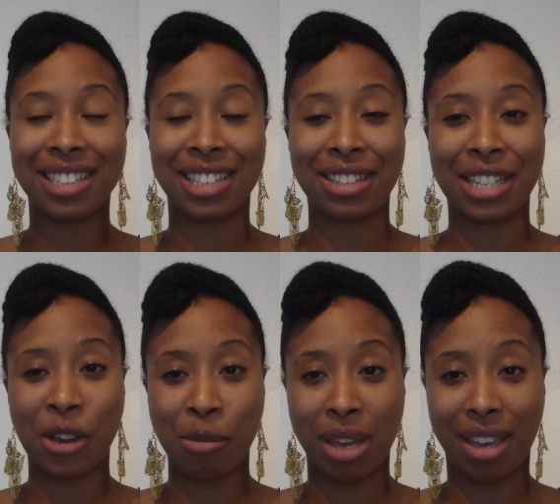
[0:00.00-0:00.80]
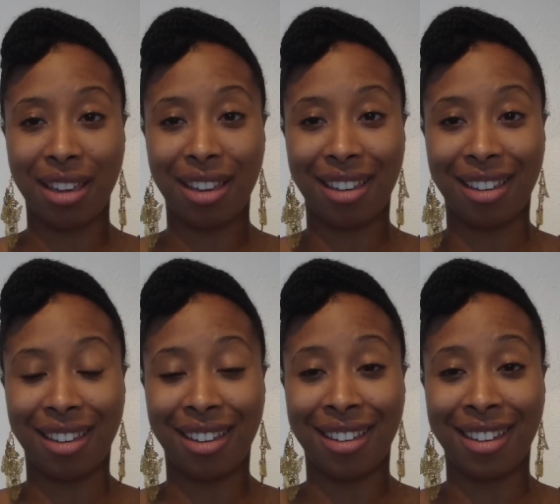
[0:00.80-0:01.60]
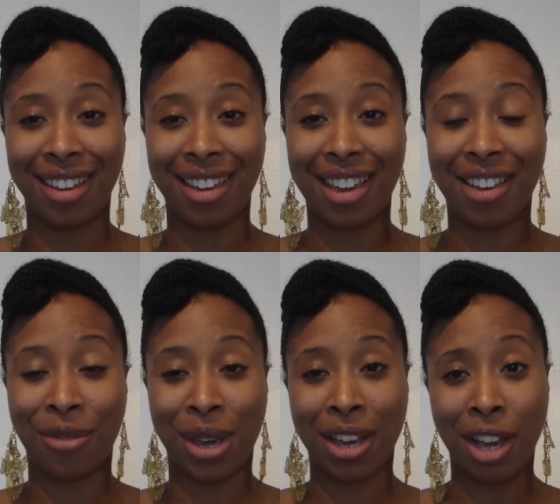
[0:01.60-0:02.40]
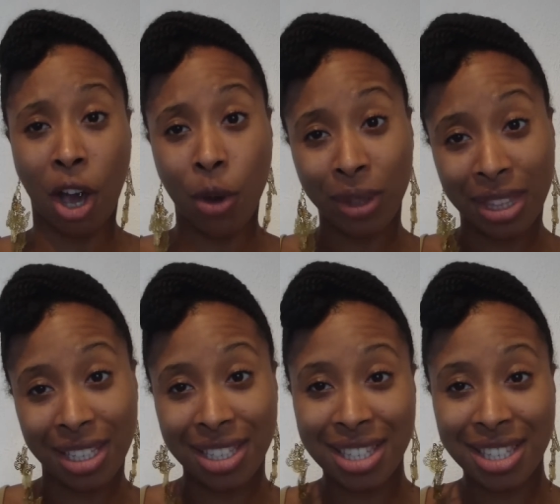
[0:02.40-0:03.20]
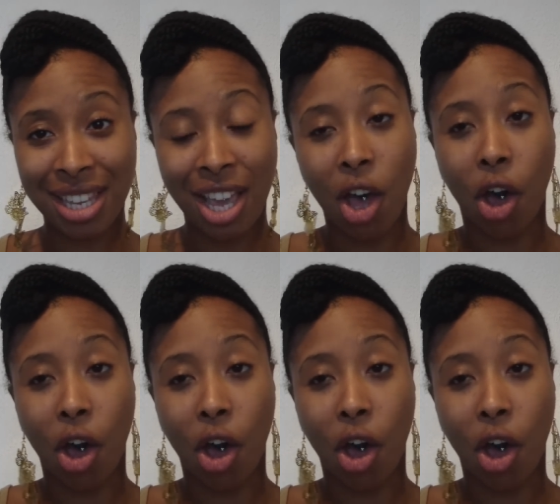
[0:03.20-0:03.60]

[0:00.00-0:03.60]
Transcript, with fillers: So tell me if we can go with this,